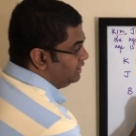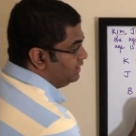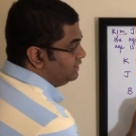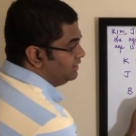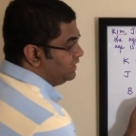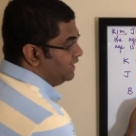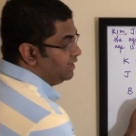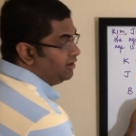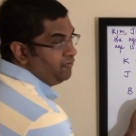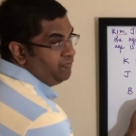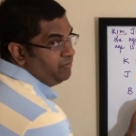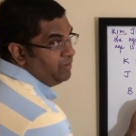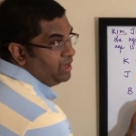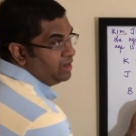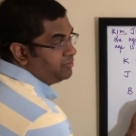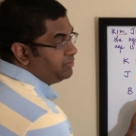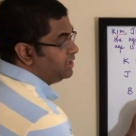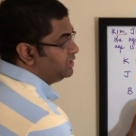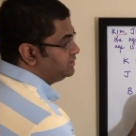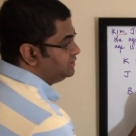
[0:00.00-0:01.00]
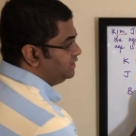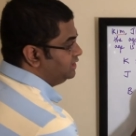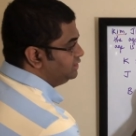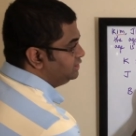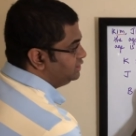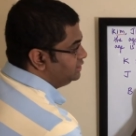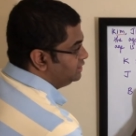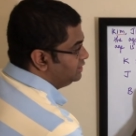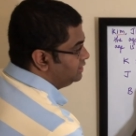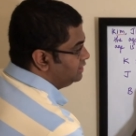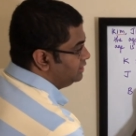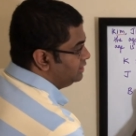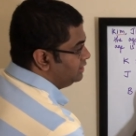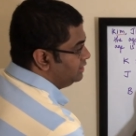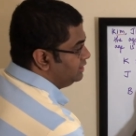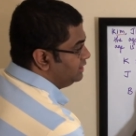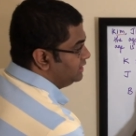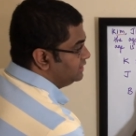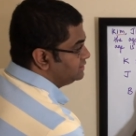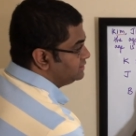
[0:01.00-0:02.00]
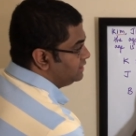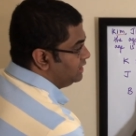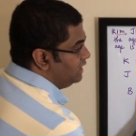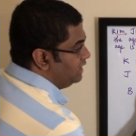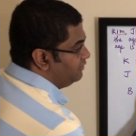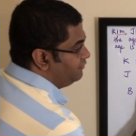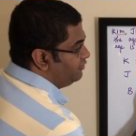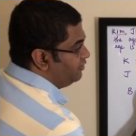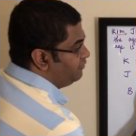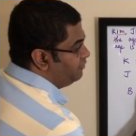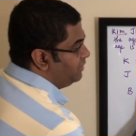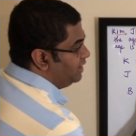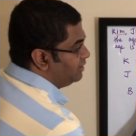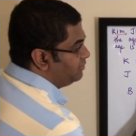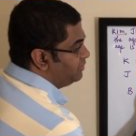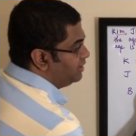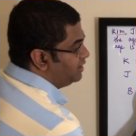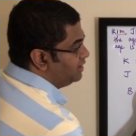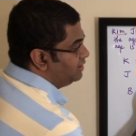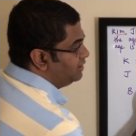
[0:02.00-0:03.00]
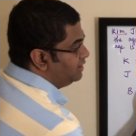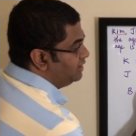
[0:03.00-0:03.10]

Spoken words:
that of Barbara's age. That is half of Barbara.